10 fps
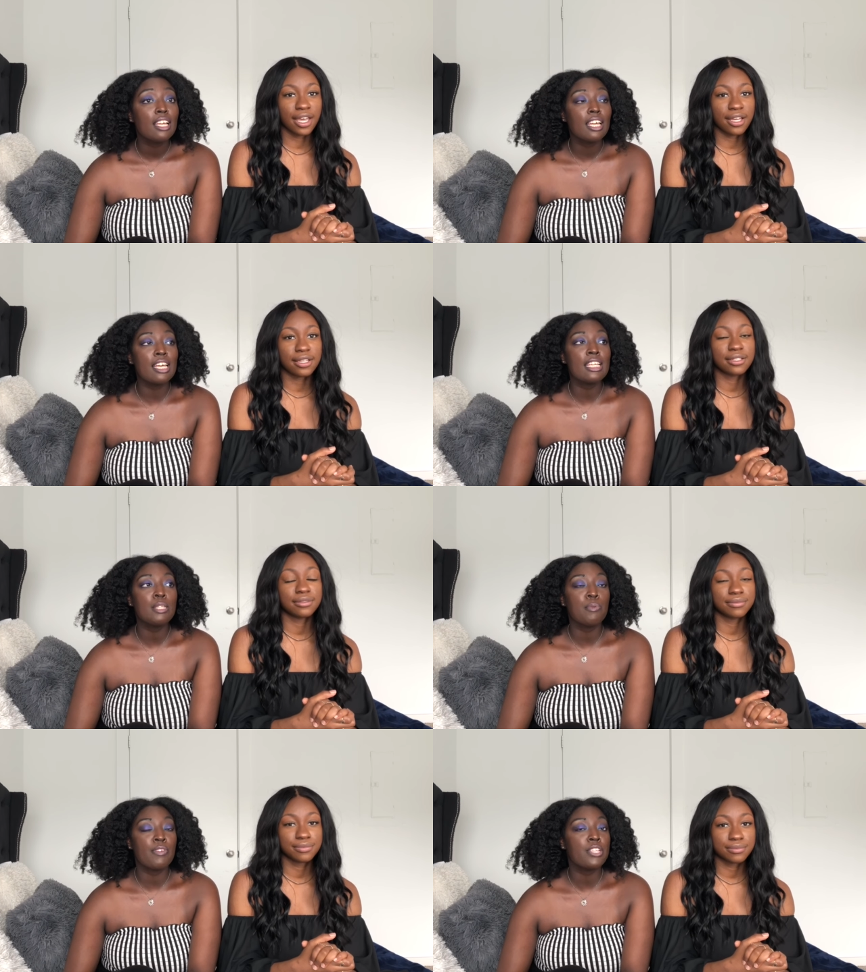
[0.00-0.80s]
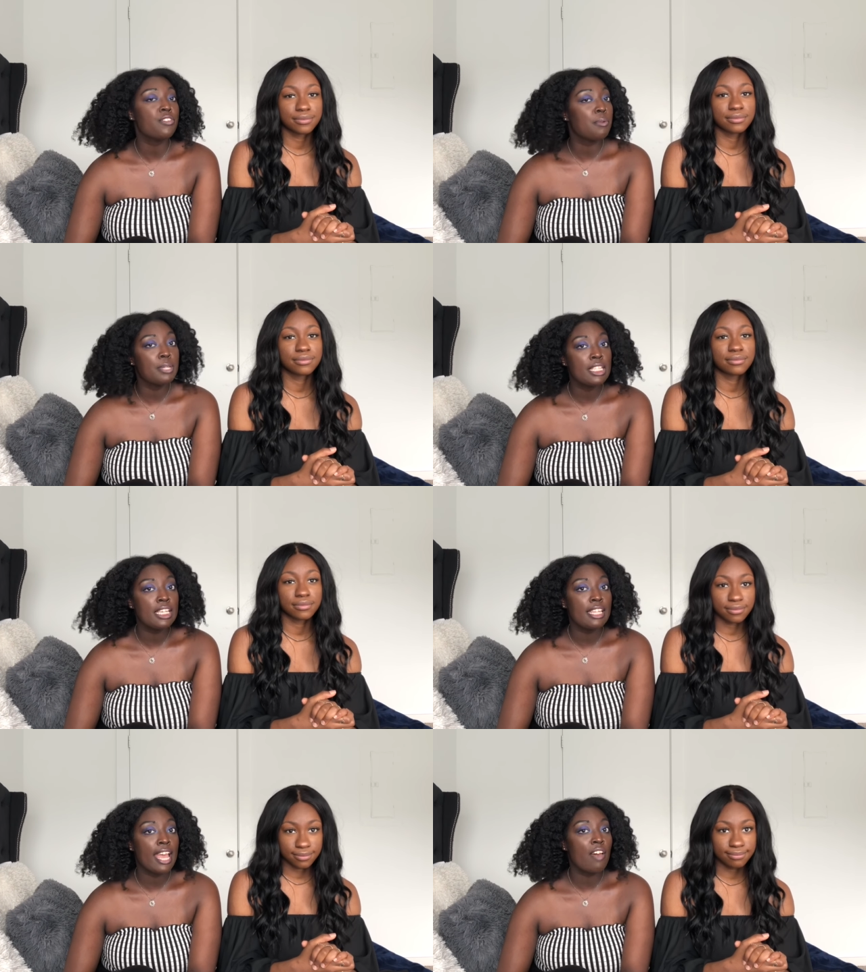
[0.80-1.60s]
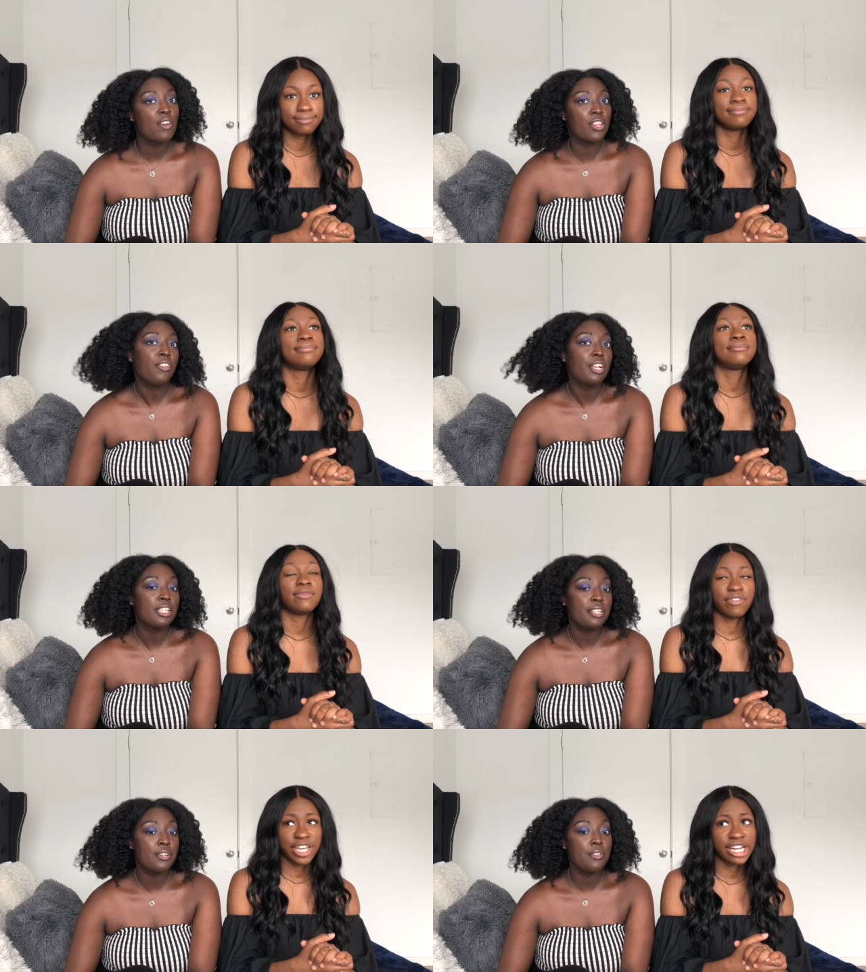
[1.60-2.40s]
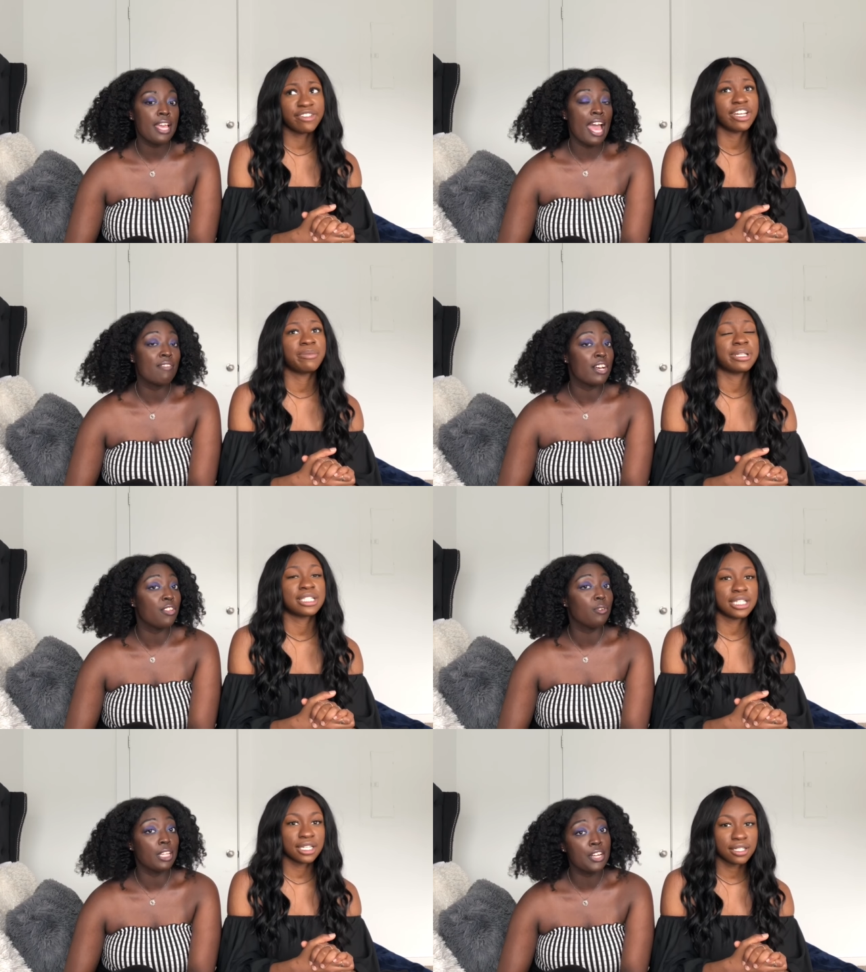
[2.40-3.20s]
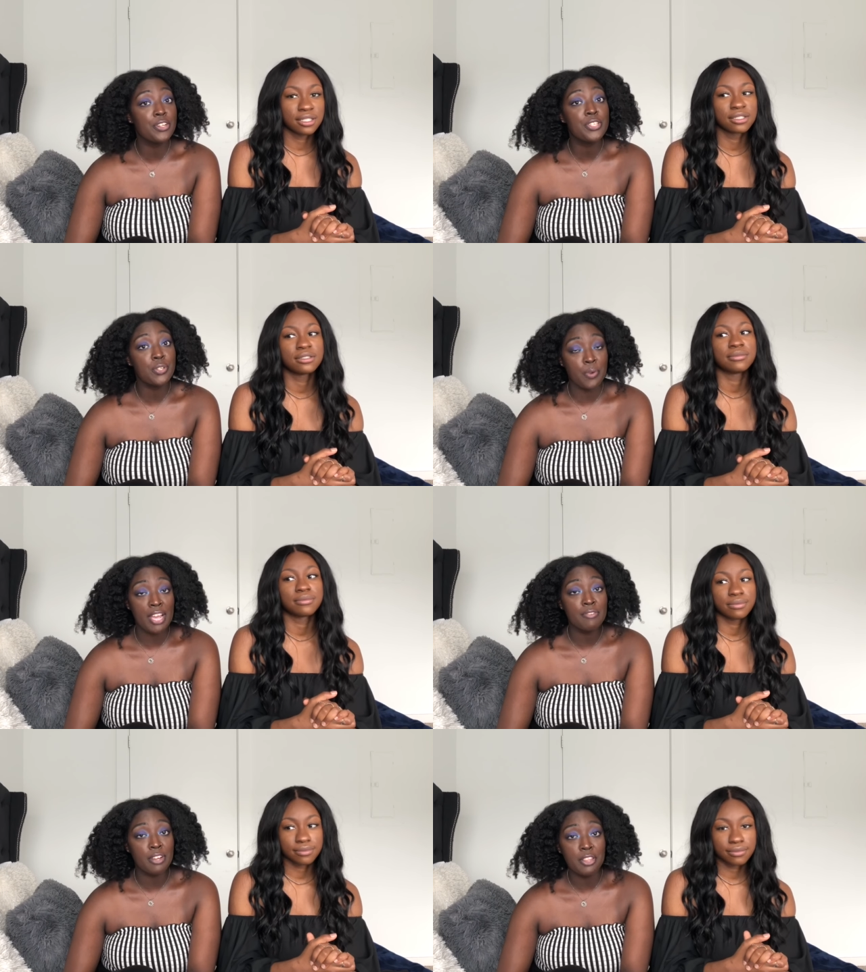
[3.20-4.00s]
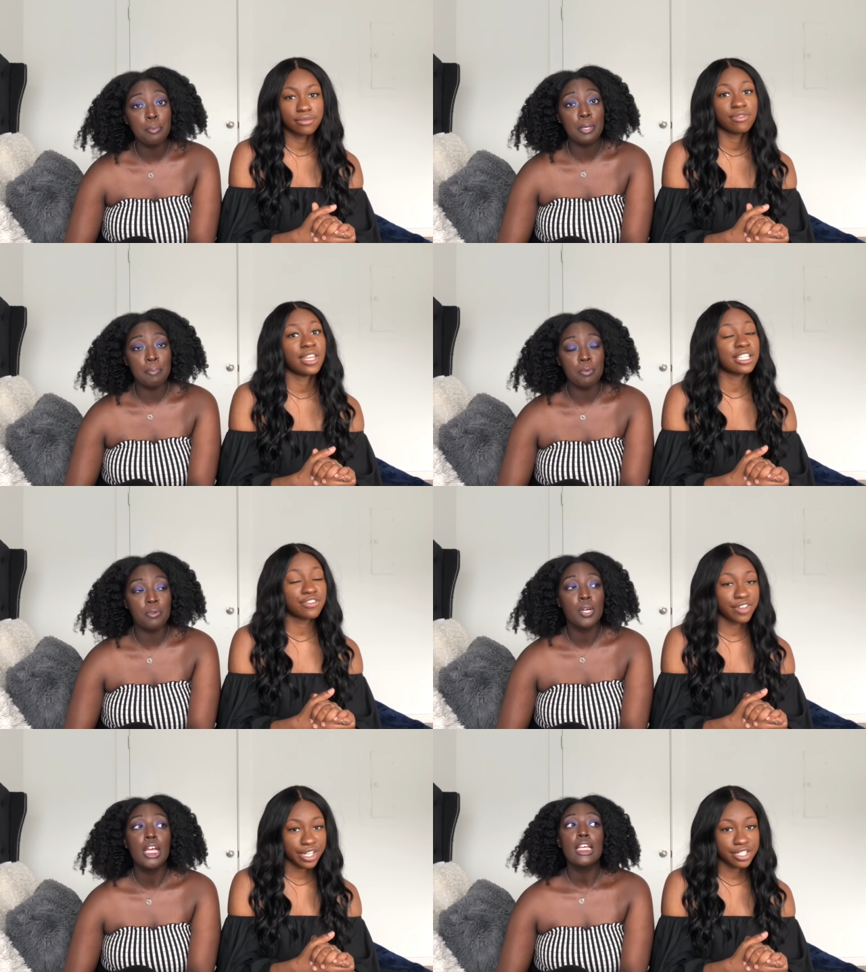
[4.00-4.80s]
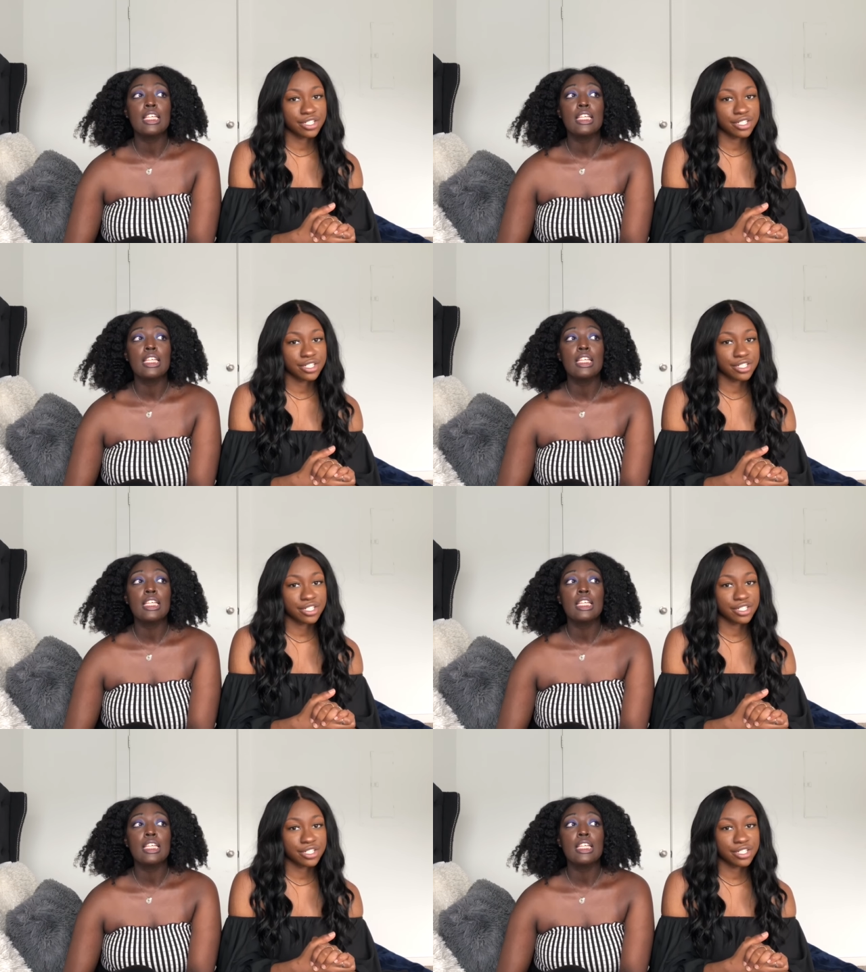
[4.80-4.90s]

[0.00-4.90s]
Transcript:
Speaker 1: Because professors are busy. They have mm-hmm. other things to do. Mm-hmm. They have busy. other letters to write for other people.